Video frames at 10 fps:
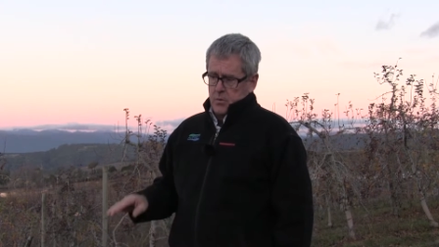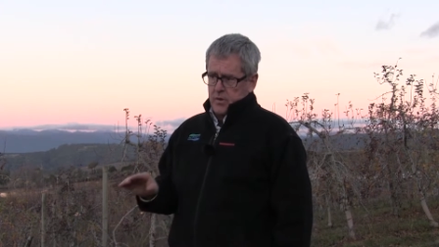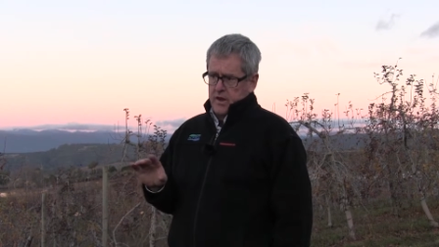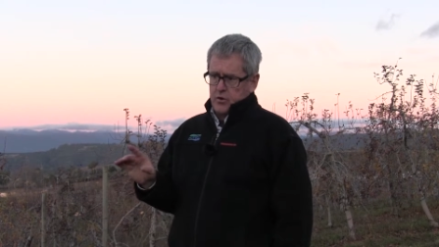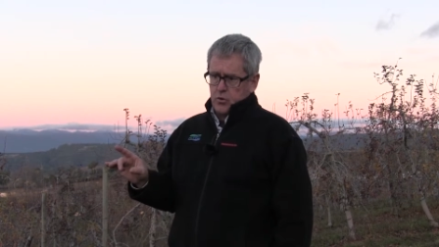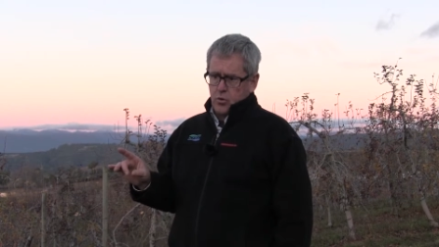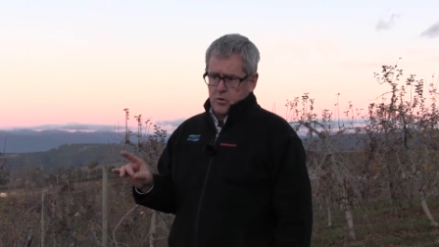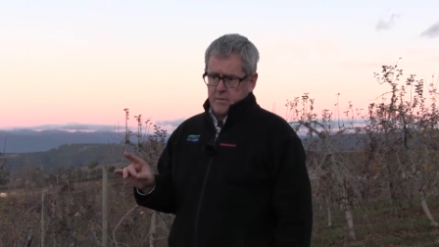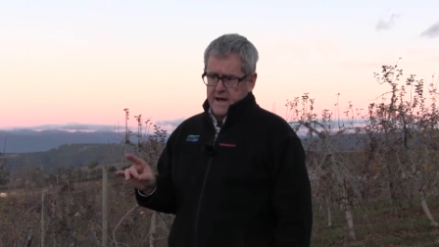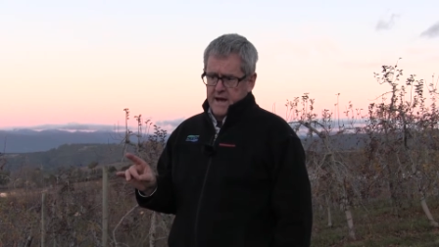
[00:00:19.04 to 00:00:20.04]
We then
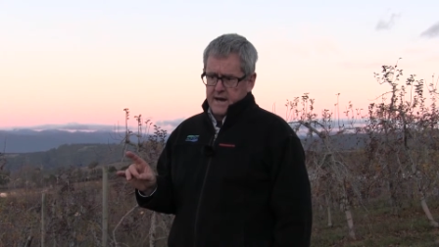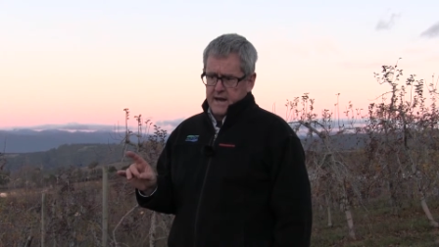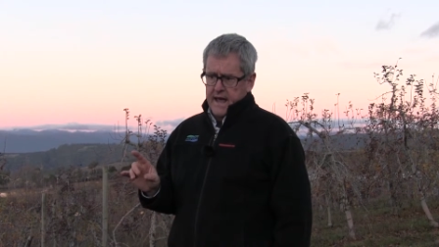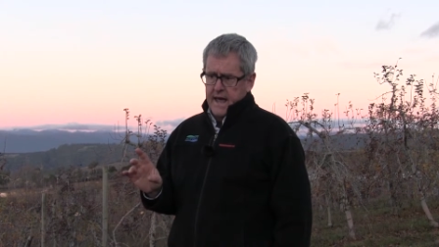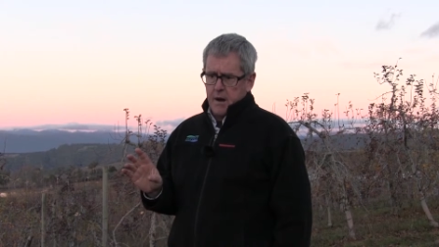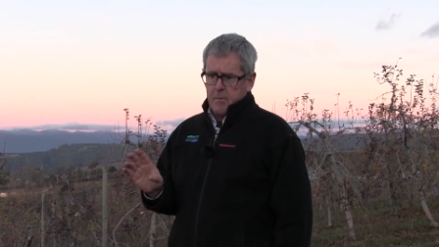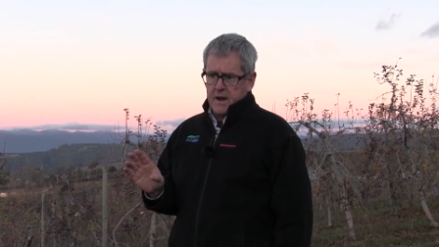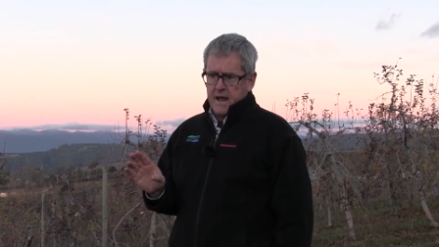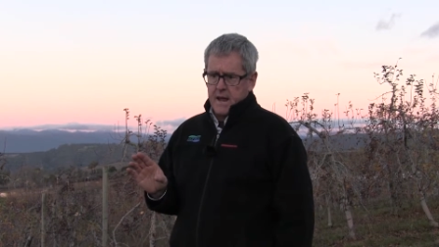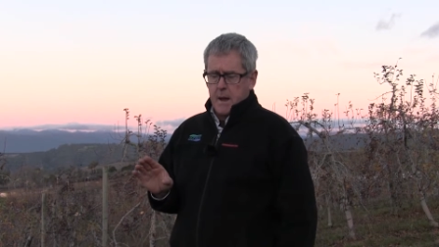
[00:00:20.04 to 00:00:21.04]
talked about how
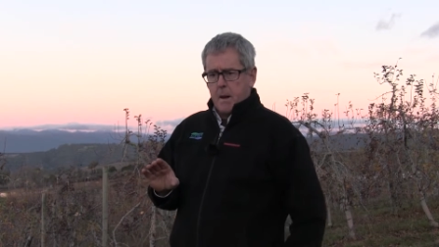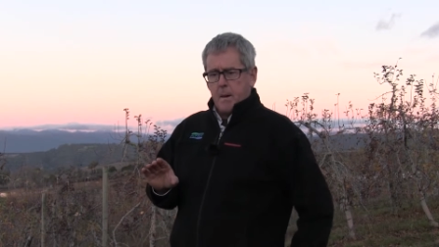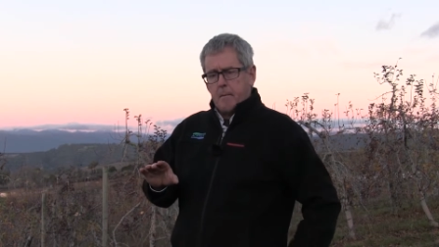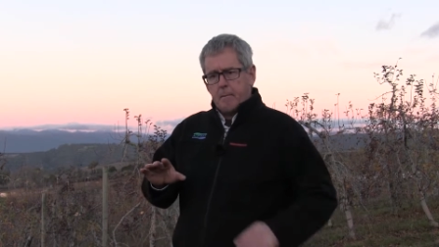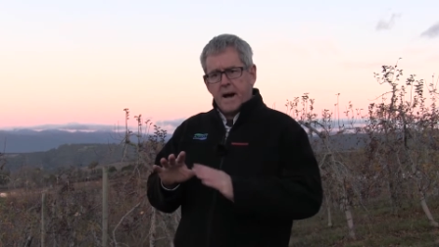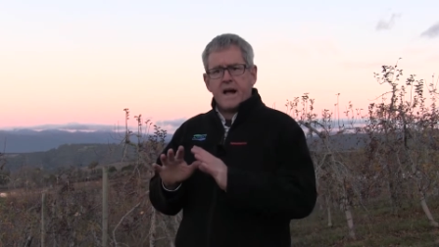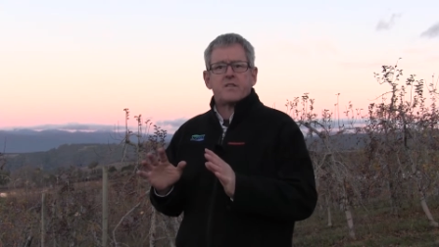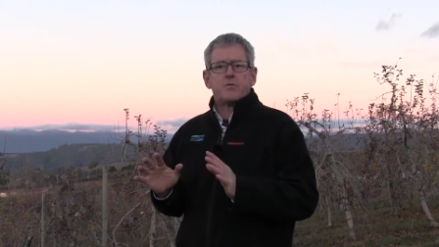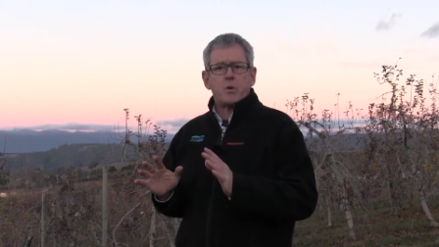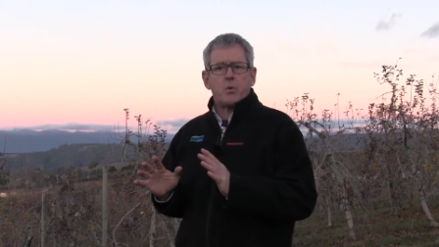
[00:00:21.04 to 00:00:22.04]
many
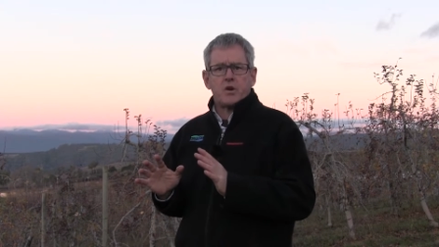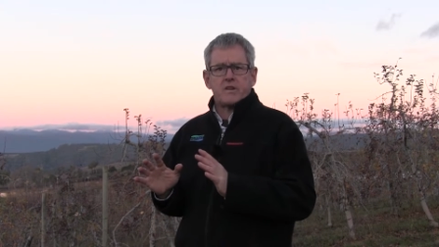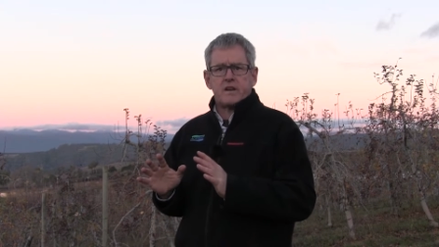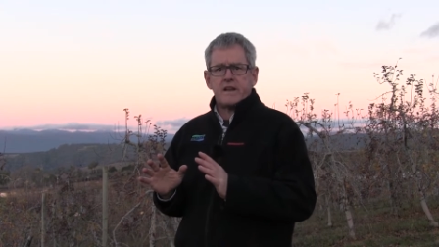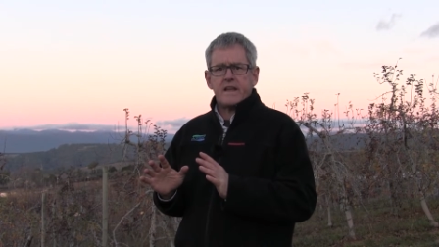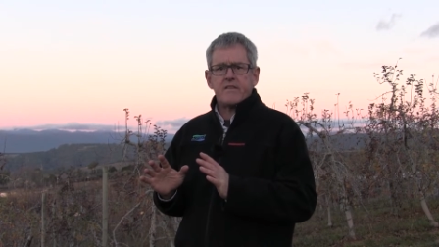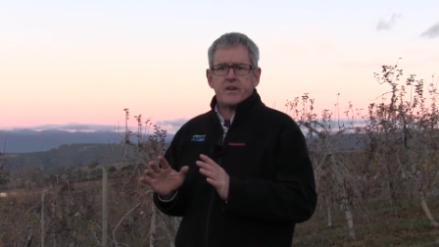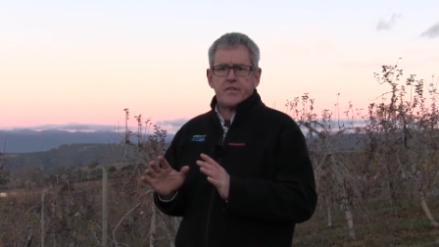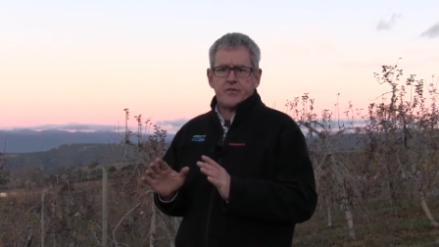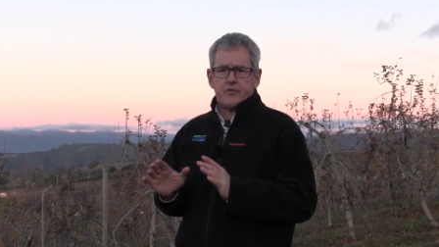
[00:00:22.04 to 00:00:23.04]
buds we wanted to leave
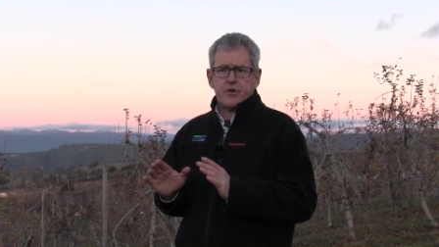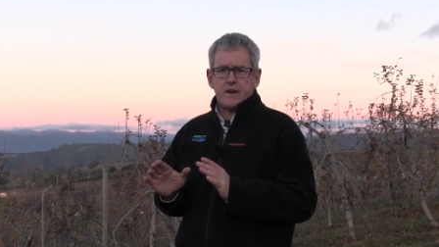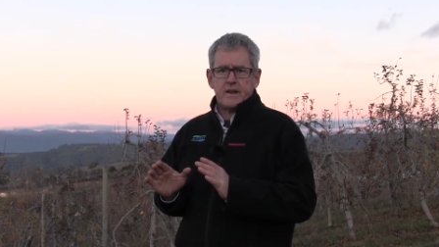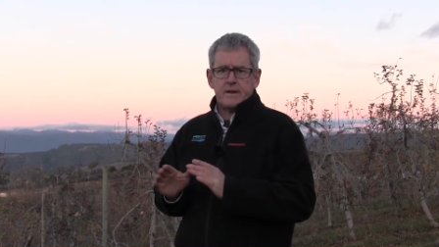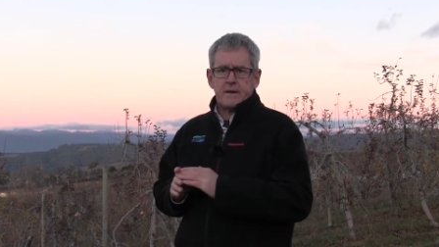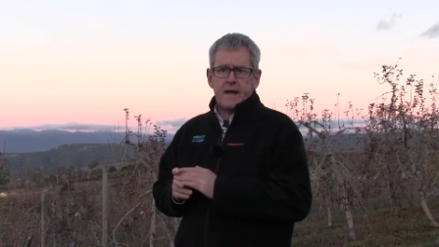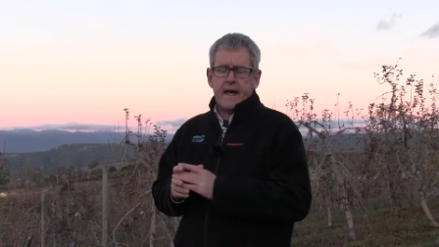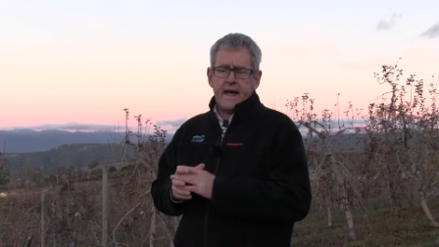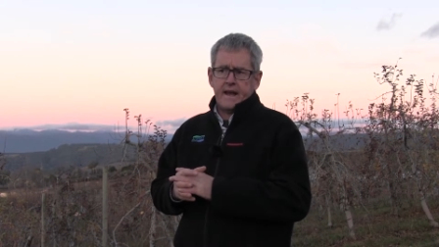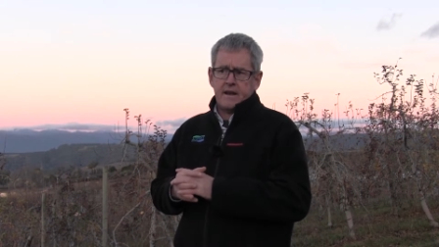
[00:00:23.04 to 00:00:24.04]
in the tree
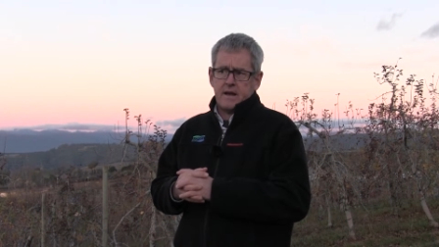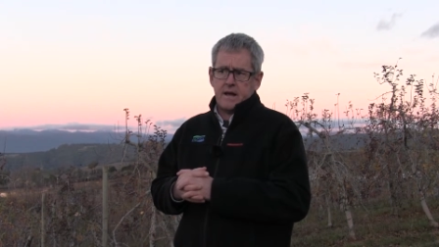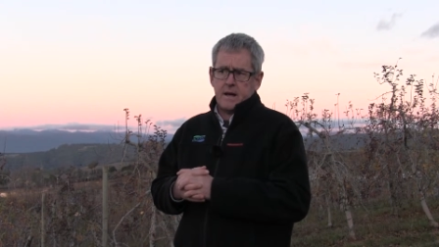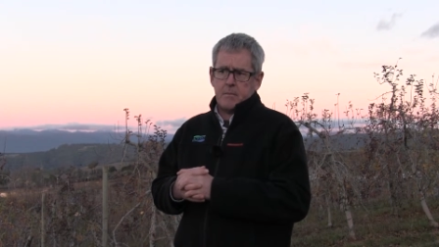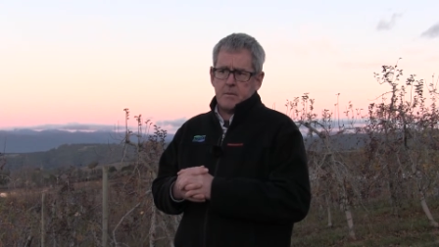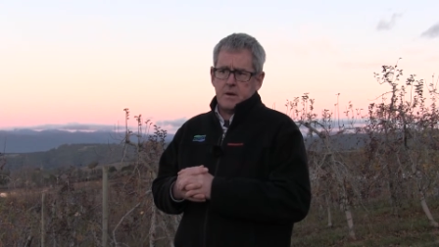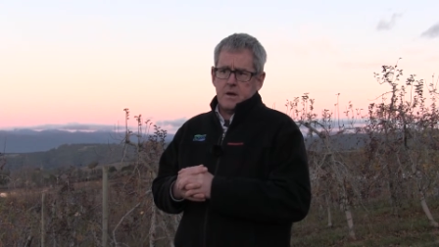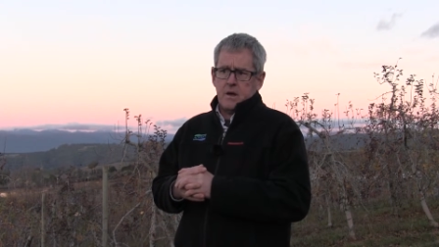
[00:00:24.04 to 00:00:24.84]
and um,